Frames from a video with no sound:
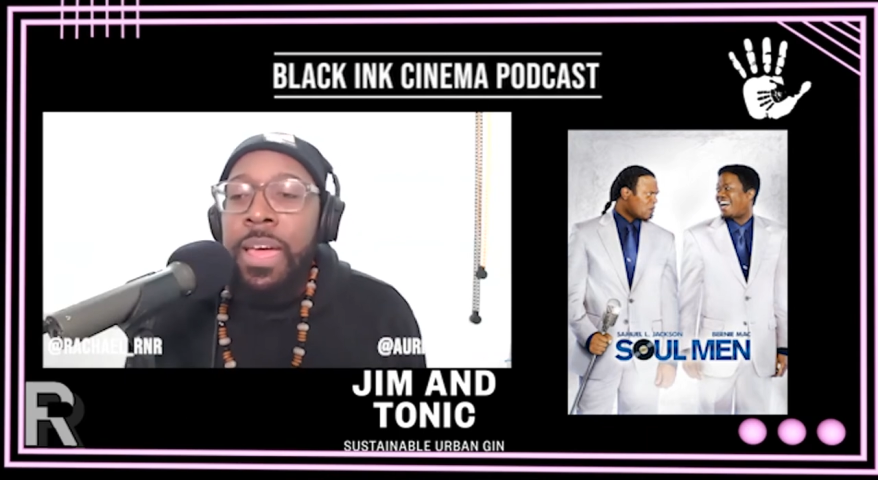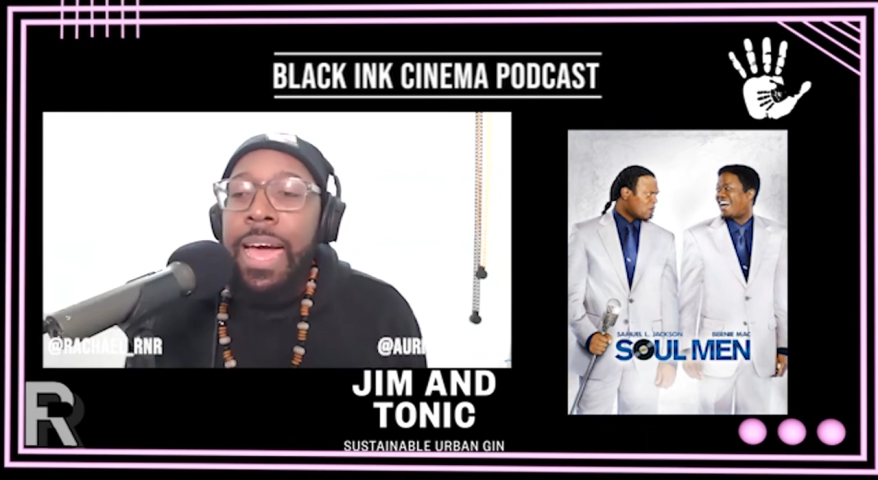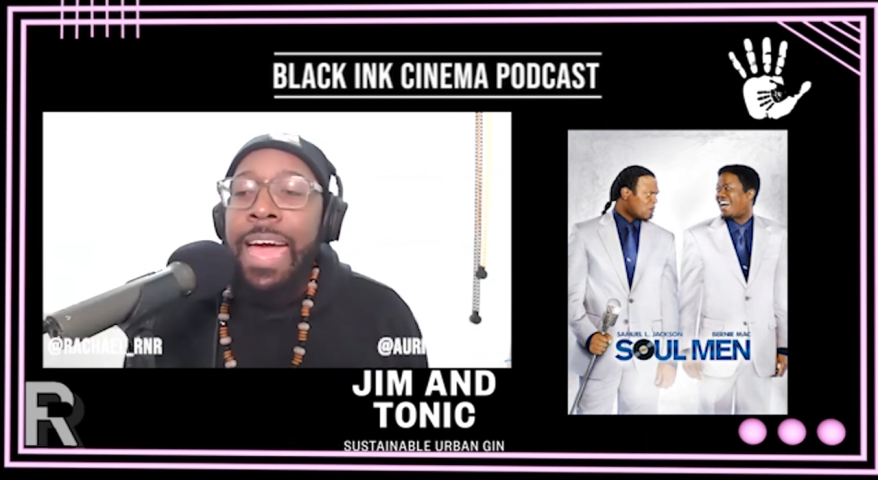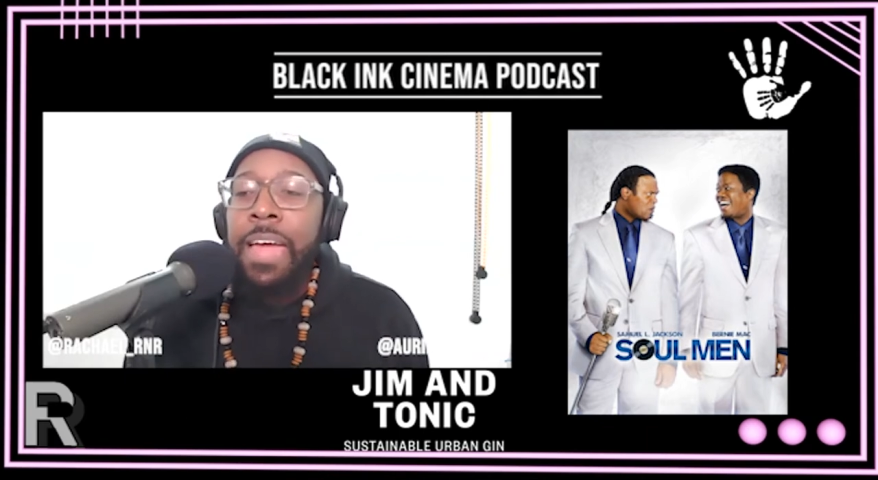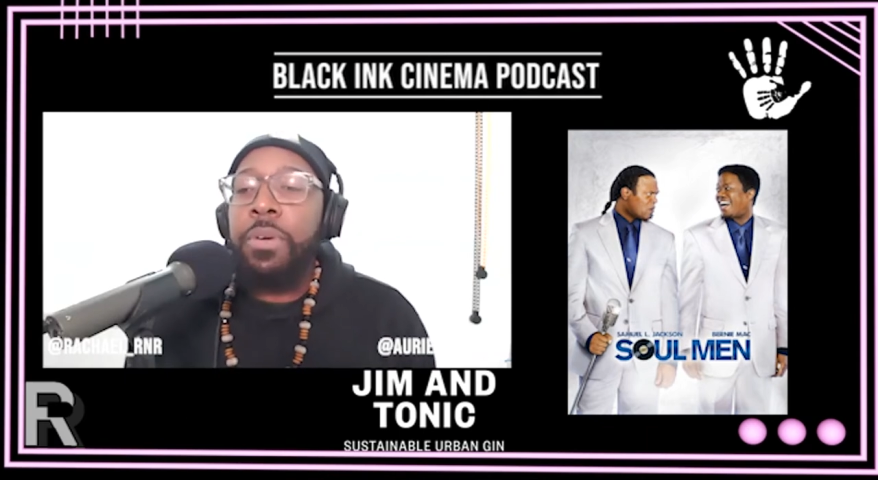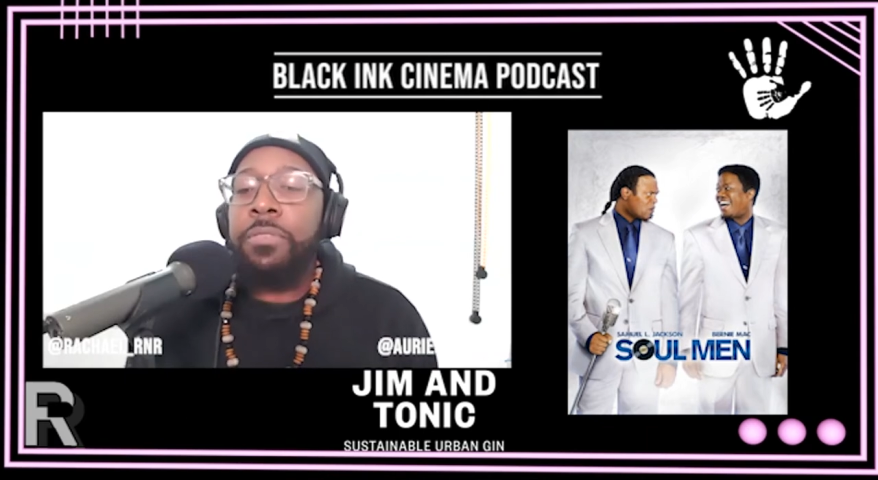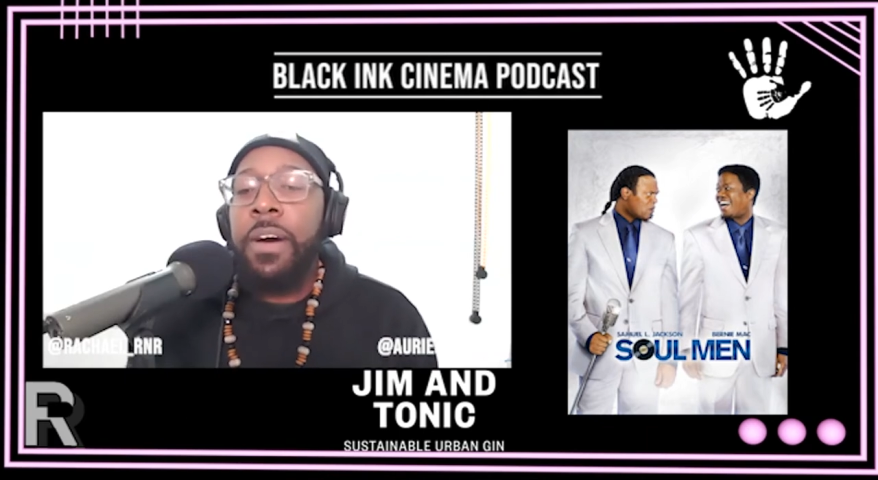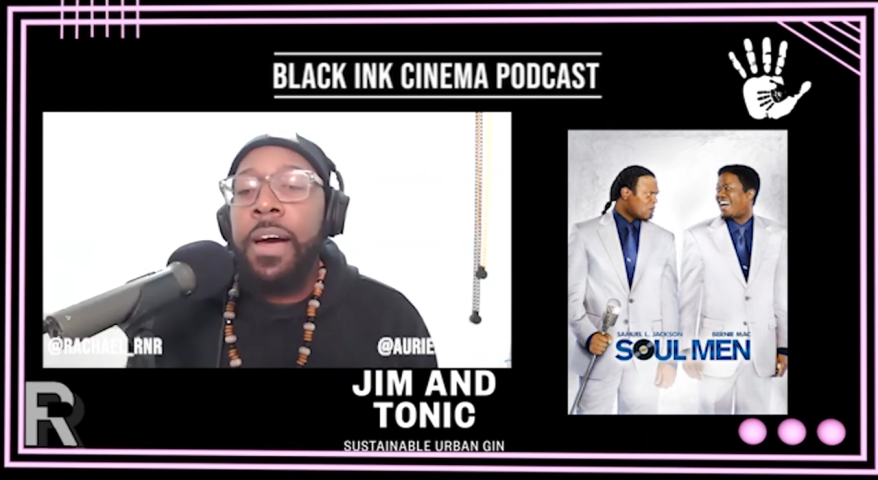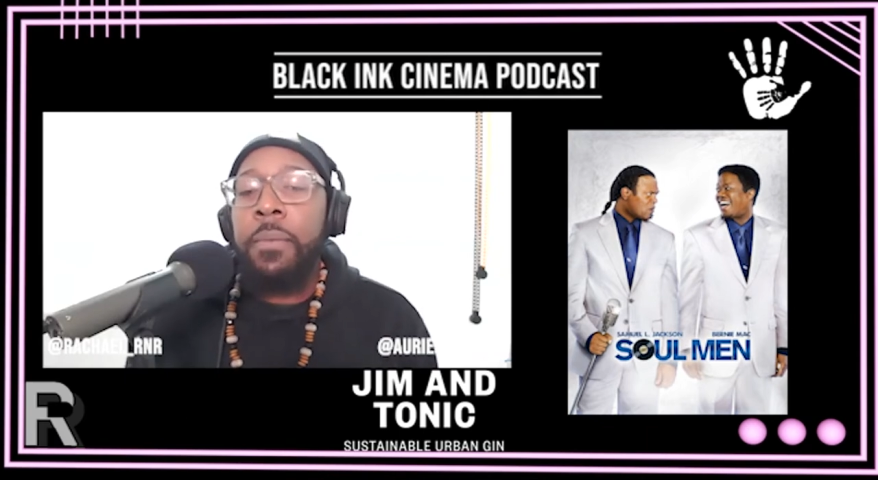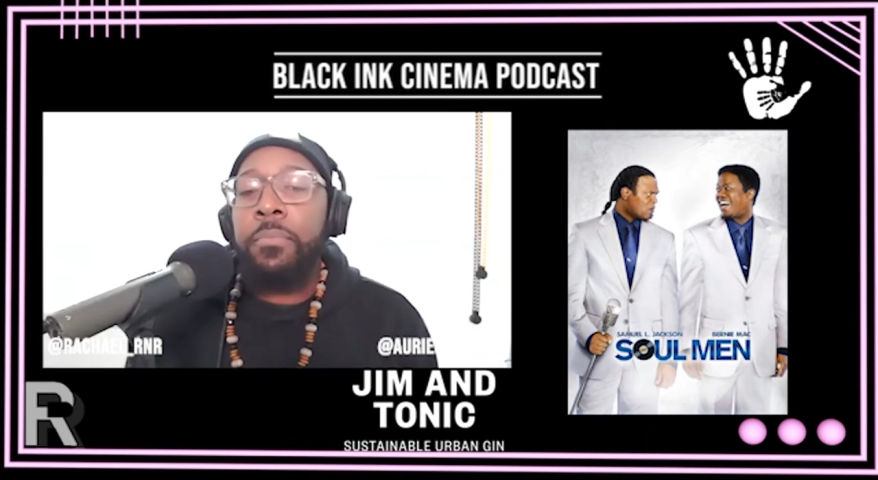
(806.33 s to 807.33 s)
and with
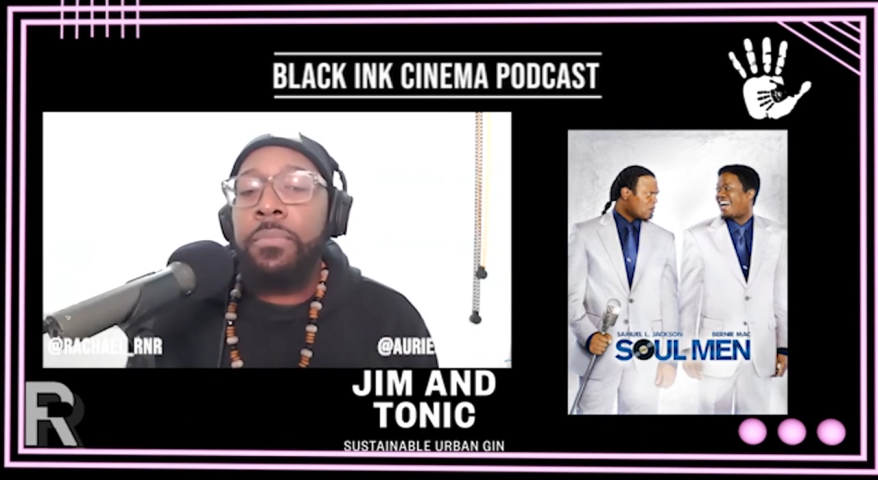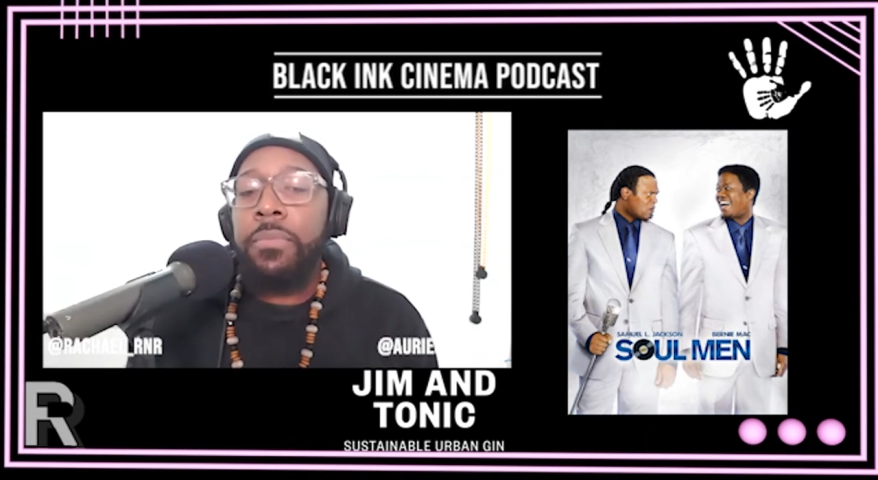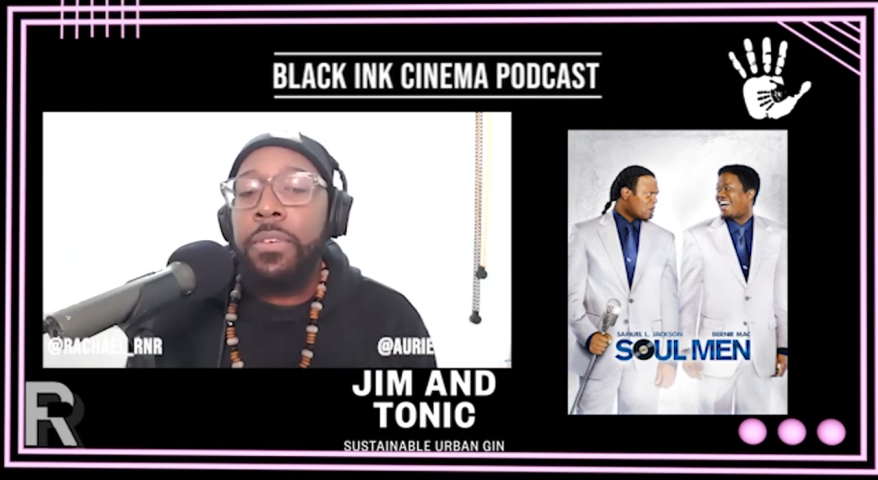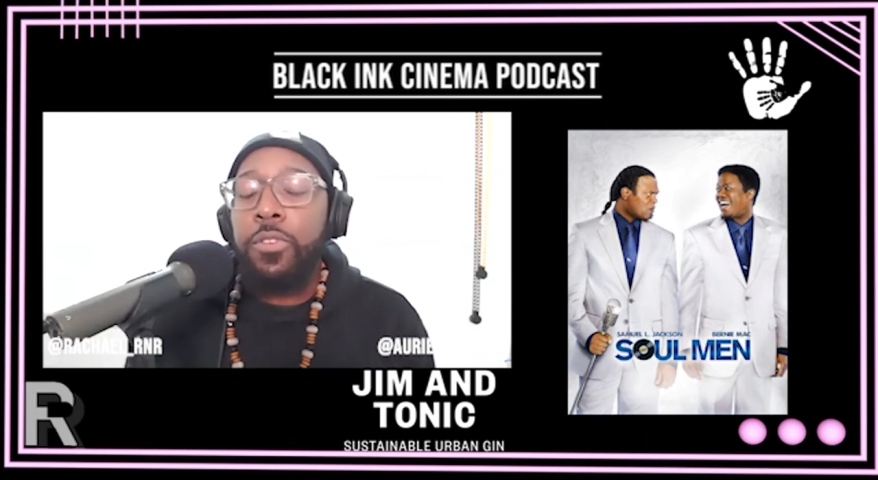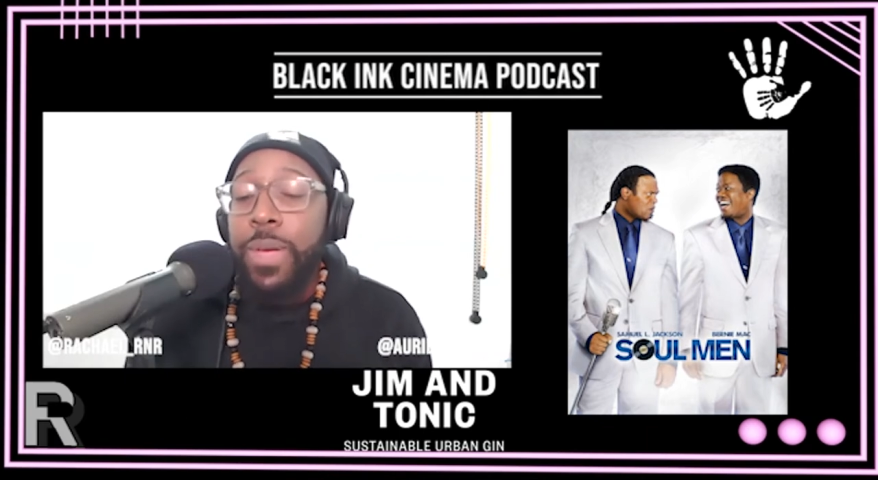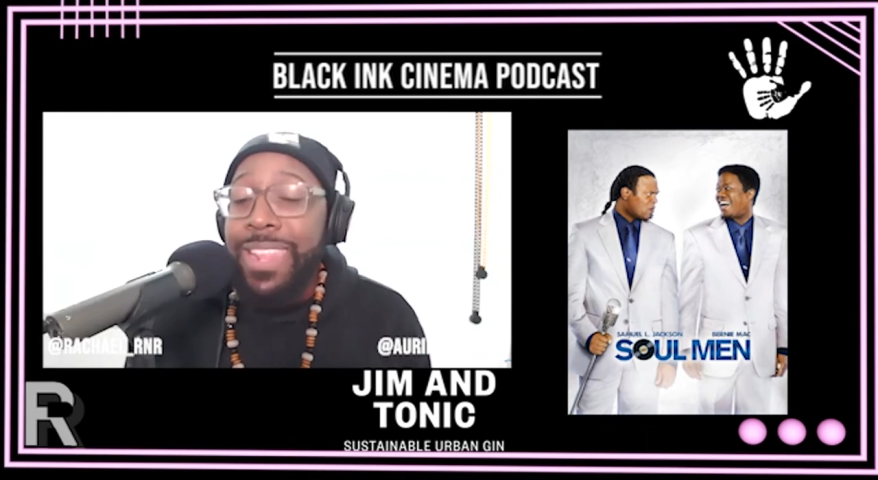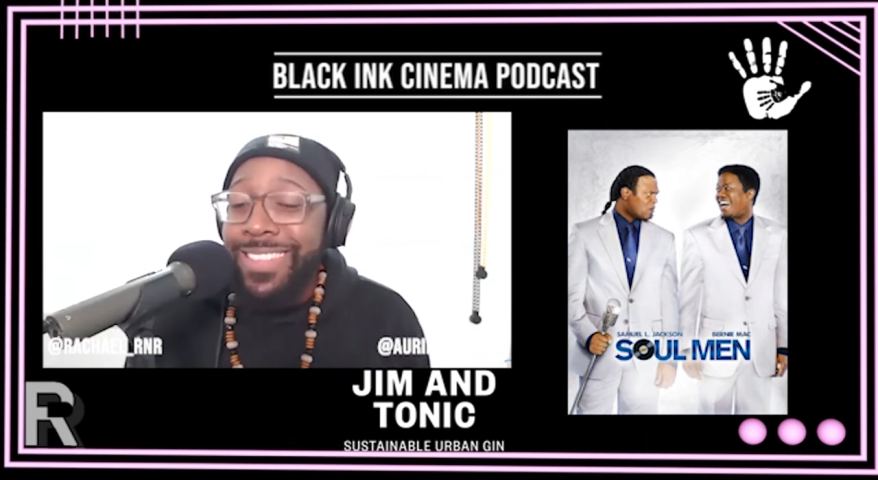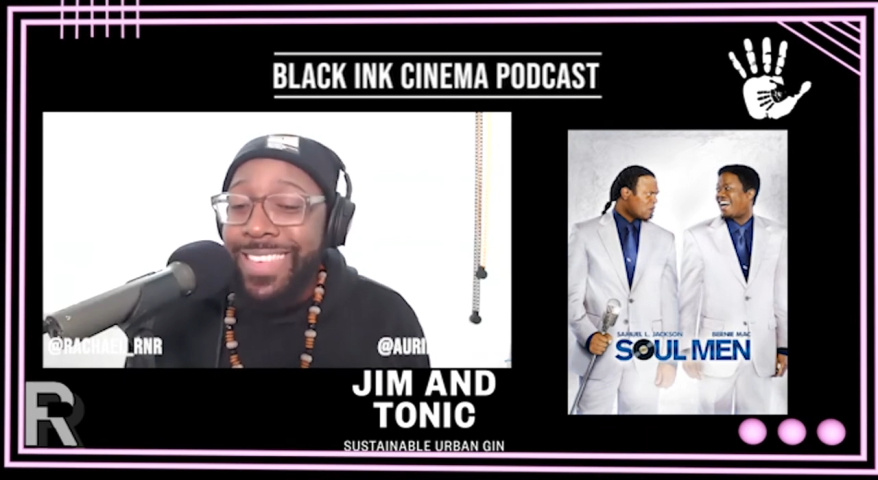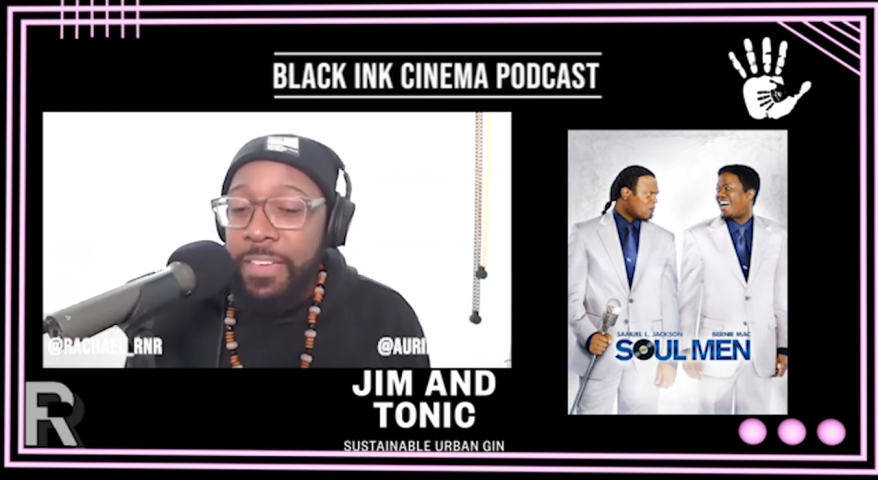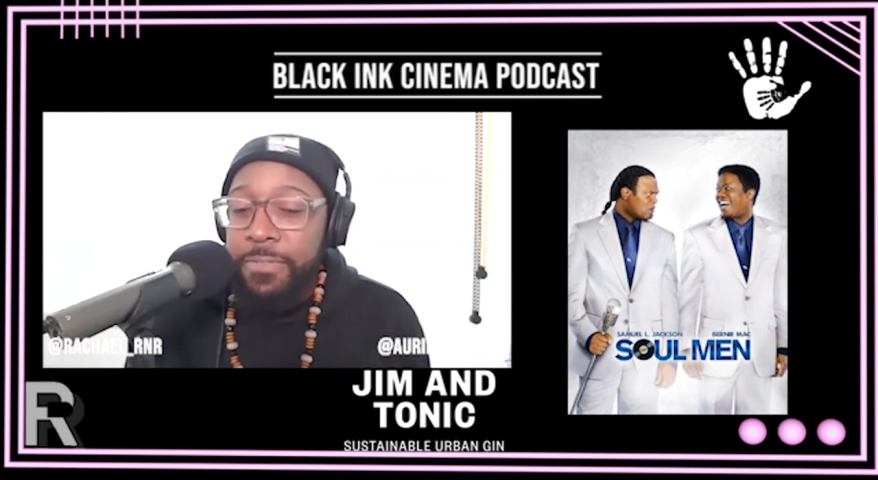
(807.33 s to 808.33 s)
um, Queen
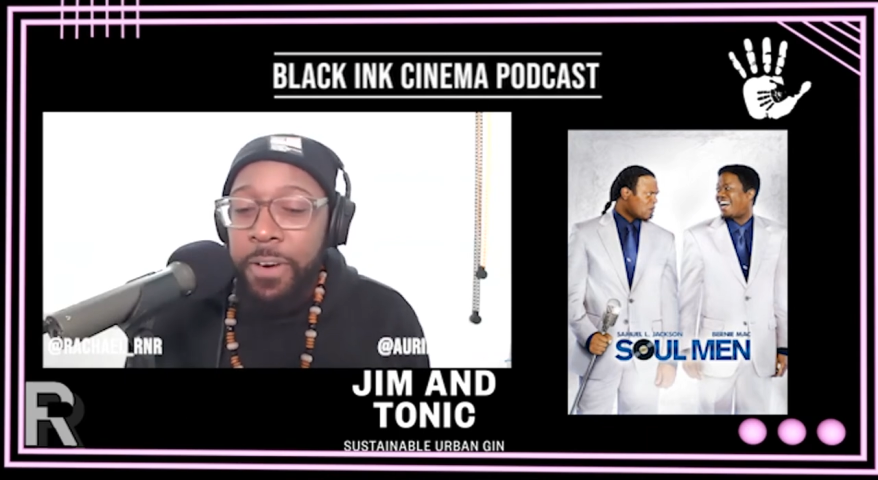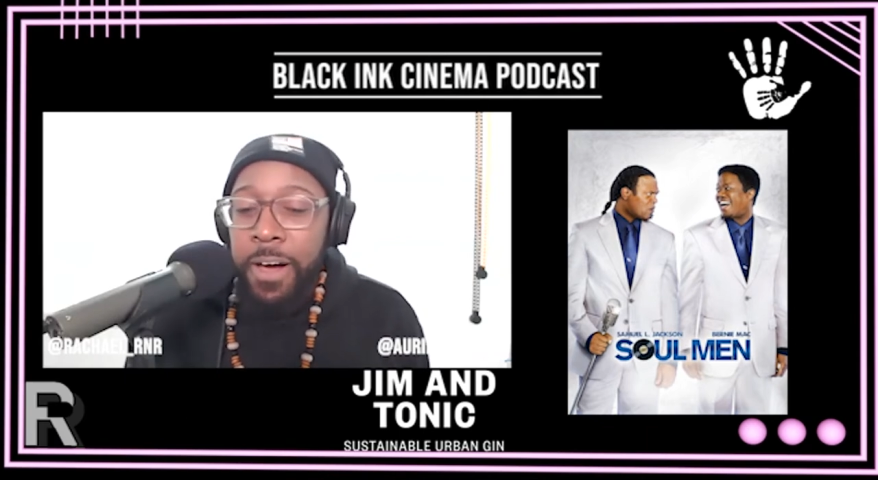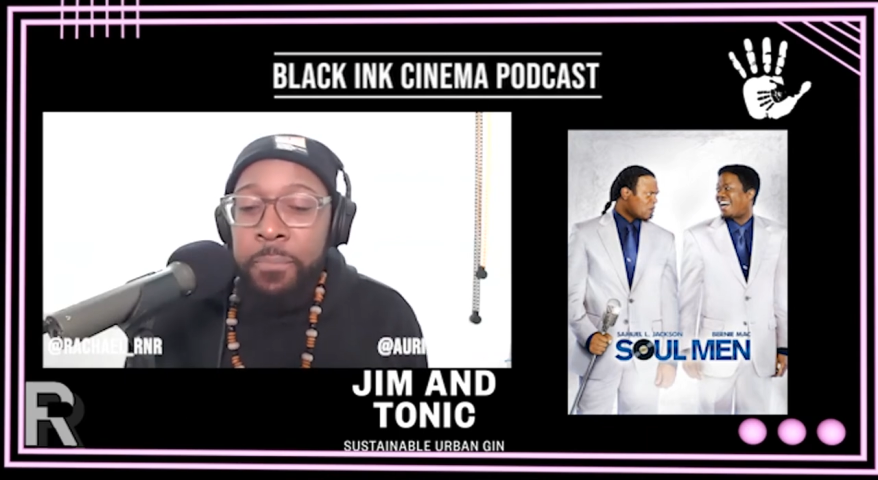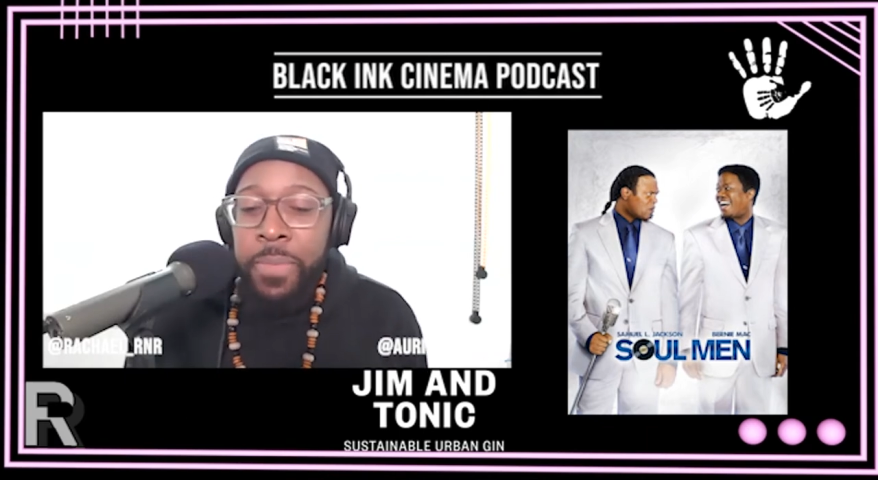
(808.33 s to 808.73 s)
Latifah,